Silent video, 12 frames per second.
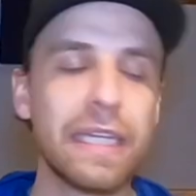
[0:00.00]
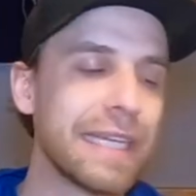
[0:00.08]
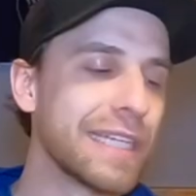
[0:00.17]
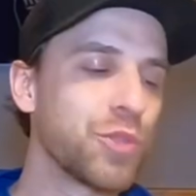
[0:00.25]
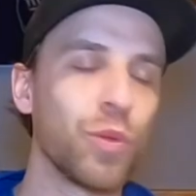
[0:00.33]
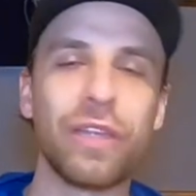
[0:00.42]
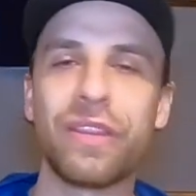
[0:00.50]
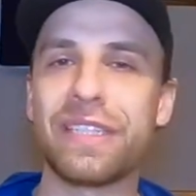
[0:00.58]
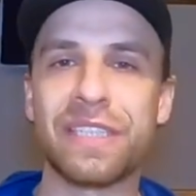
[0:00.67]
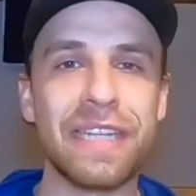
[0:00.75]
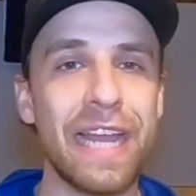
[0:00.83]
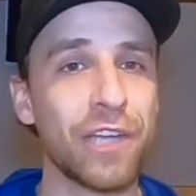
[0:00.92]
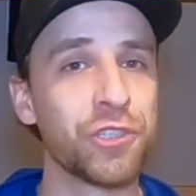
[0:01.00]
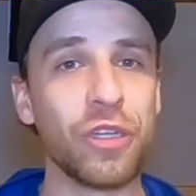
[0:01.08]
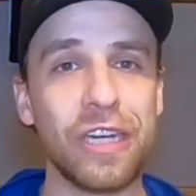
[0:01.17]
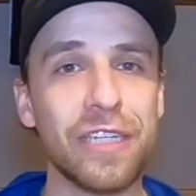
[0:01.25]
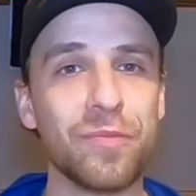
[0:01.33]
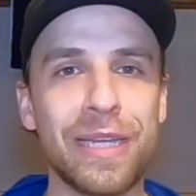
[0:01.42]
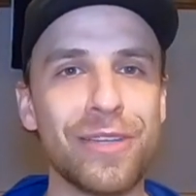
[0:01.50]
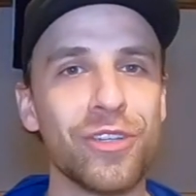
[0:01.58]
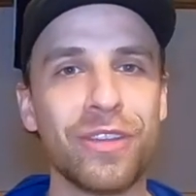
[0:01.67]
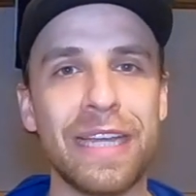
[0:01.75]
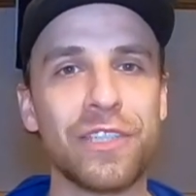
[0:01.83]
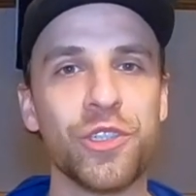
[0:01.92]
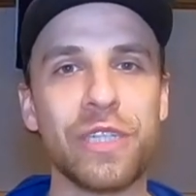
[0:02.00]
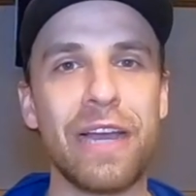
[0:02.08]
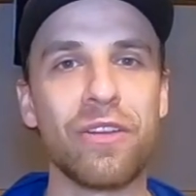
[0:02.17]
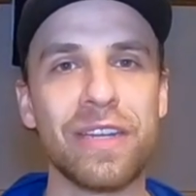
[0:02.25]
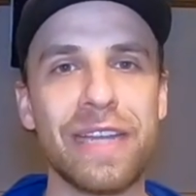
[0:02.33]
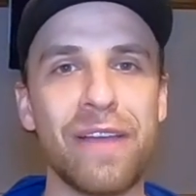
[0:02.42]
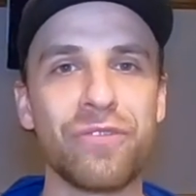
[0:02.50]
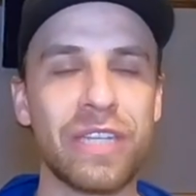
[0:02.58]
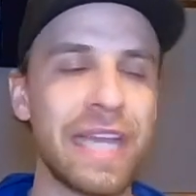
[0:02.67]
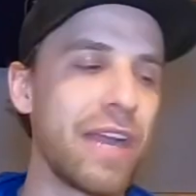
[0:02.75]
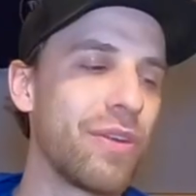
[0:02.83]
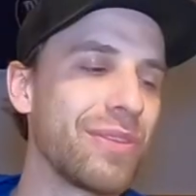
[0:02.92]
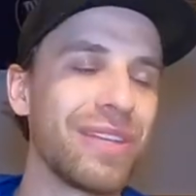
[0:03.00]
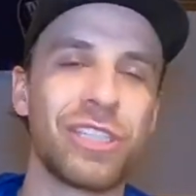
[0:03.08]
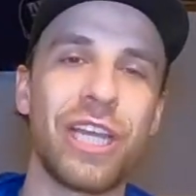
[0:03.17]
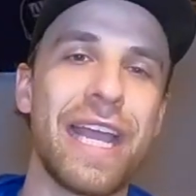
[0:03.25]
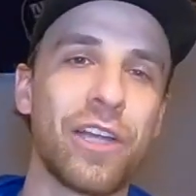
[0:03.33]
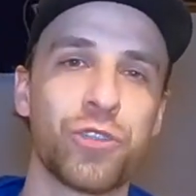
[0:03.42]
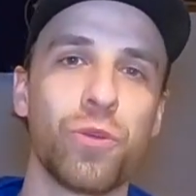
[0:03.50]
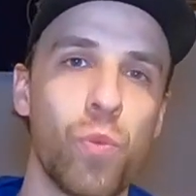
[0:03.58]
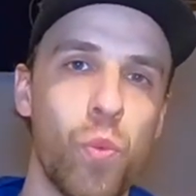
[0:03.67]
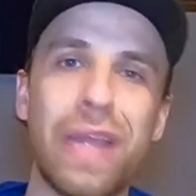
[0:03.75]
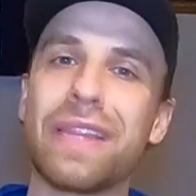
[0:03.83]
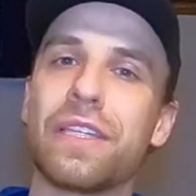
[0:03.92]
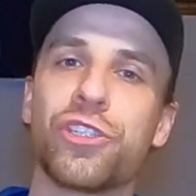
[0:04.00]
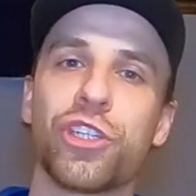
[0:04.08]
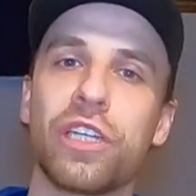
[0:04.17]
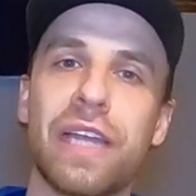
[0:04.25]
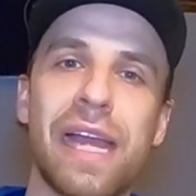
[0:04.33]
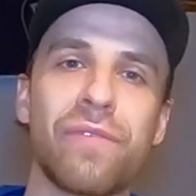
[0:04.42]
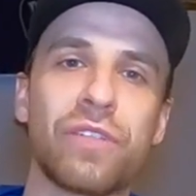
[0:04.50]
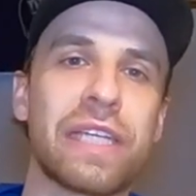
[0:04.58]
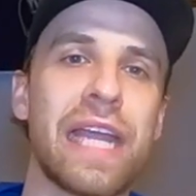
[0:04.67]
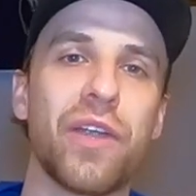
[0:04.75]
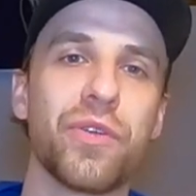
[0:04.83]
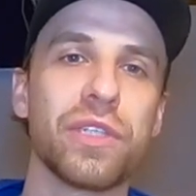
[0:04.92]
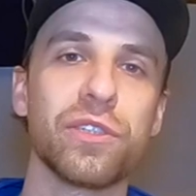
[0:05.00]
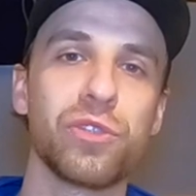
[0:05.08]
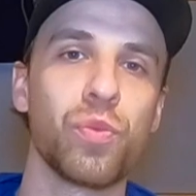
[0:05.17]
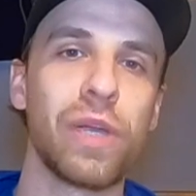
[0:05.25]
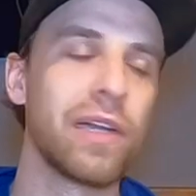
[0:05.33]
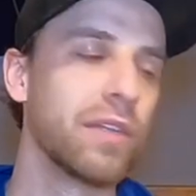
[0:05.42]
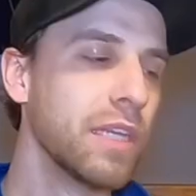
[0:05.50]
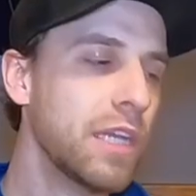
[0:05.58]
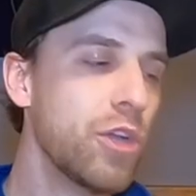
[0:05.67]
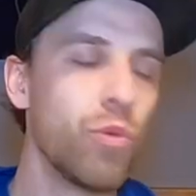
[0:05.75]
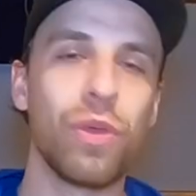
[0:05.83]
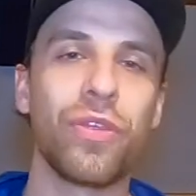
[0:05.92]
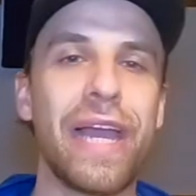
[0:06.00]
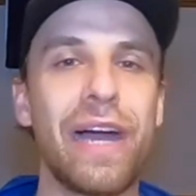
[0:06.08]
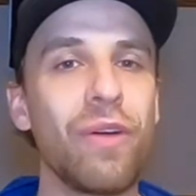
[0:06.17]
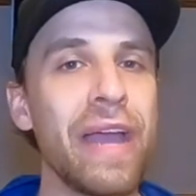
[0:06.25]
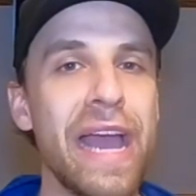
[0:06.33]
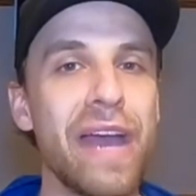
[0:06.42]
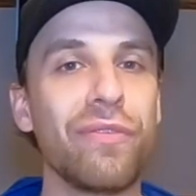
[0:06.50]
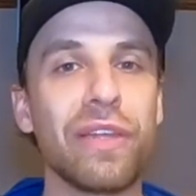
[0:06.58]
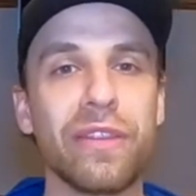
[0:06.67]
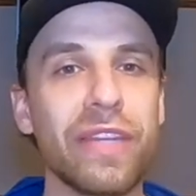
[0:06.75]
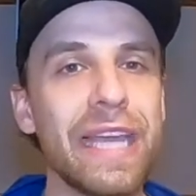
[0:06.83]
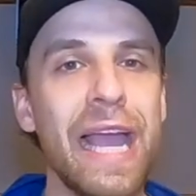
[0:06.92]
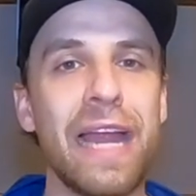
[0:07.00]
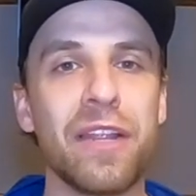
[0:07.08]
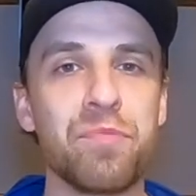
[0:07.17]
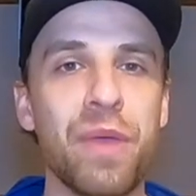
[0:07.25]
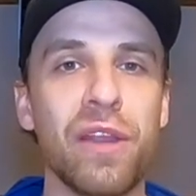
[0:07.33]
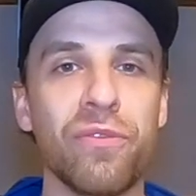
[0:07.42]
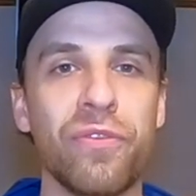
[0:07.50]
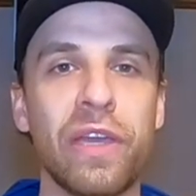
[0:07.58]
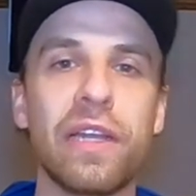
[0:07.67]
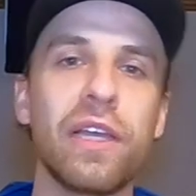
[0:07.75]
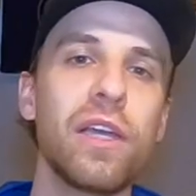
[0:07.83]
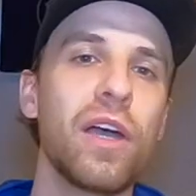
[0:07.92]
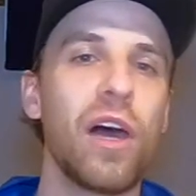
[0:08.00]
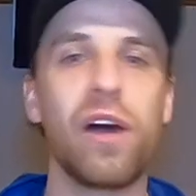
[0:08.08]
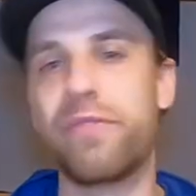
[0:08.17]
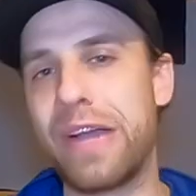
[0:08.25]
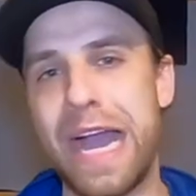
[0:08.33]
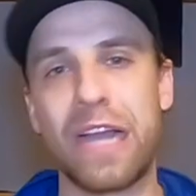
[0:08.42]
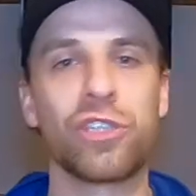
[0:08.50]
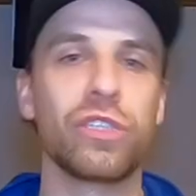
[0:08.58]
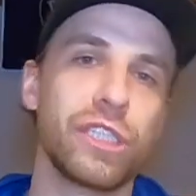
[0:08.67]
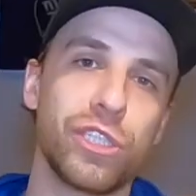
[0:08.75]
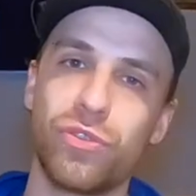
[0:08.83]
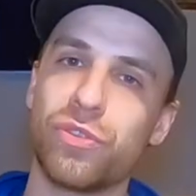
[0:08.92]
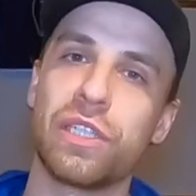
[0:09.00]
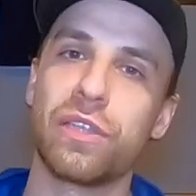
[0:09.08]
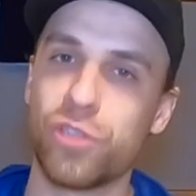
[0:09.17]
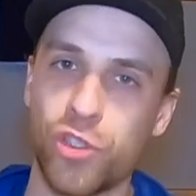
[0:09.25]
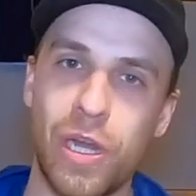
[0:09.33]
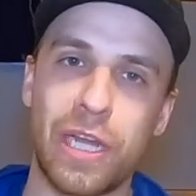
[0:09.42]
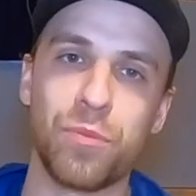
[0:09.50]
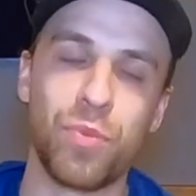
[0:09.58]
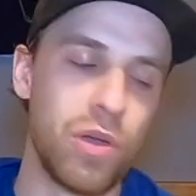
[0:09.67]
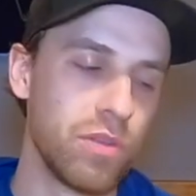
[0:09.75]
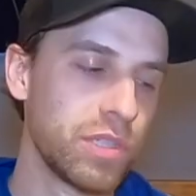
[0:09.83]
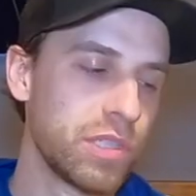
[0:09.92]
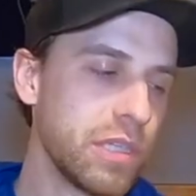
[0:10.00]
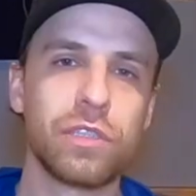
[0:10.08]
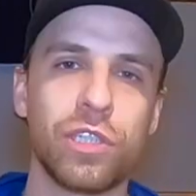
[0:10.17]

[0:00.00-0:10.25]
Guess what? That's an extra item that you're, that you're now going to have to carry. That's extra weight that you're going to have to carry as well, without having the added benefit of actually using the trekking poles.